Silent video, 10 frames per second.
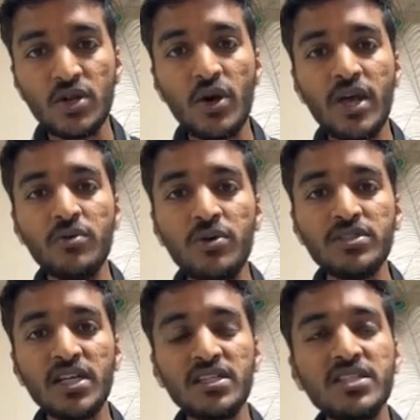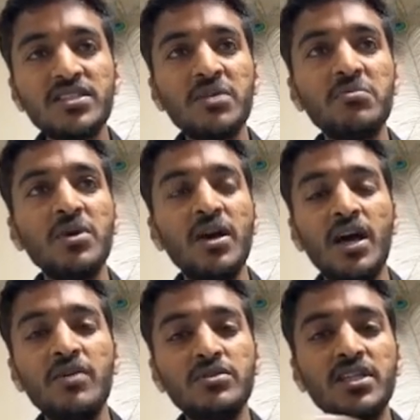So I would suggest him
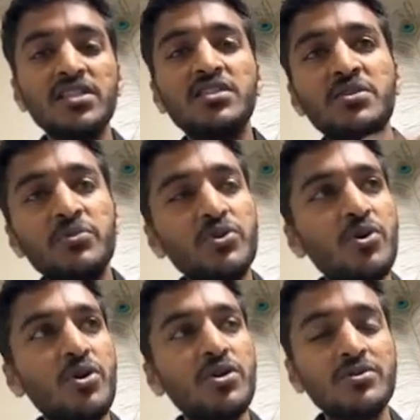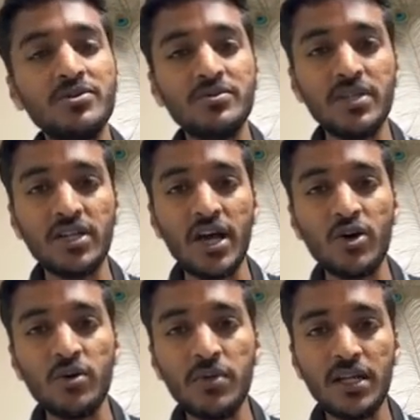to go to the
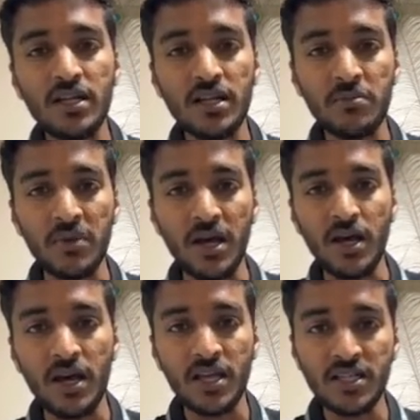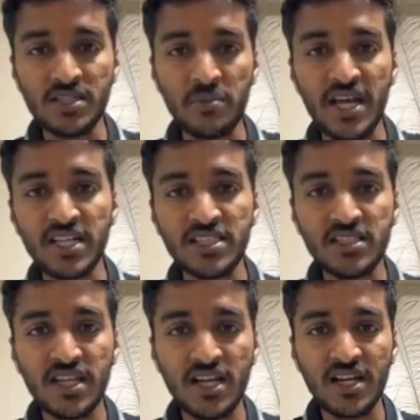Taco Bell. He's the manager
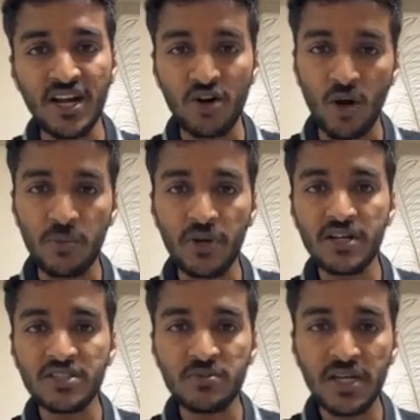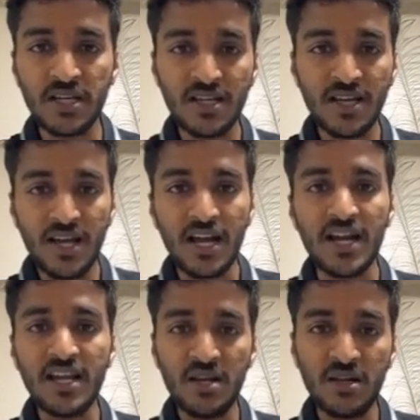there, and drop your resume,
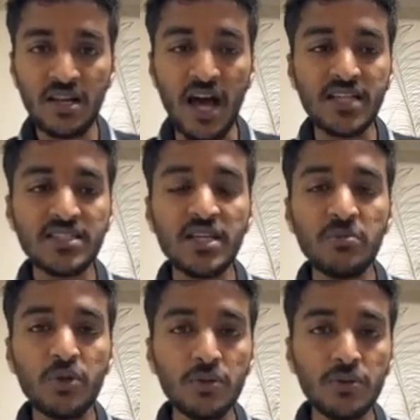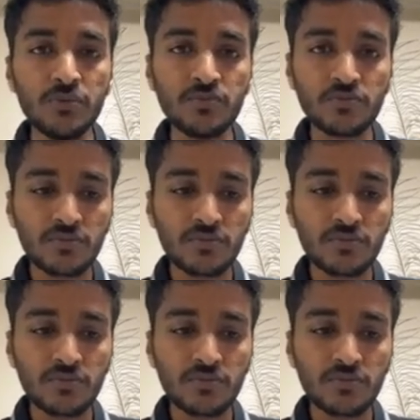and I'll ask him to